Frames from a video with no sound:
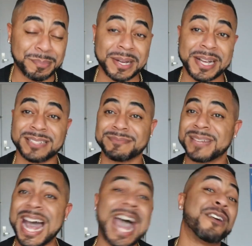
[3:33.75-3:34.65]
but
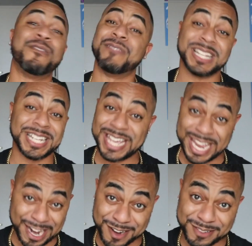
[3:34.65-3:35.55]
I don't really
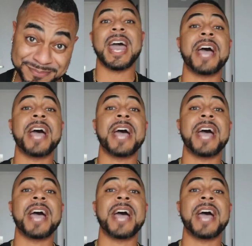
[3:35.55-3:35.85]
care.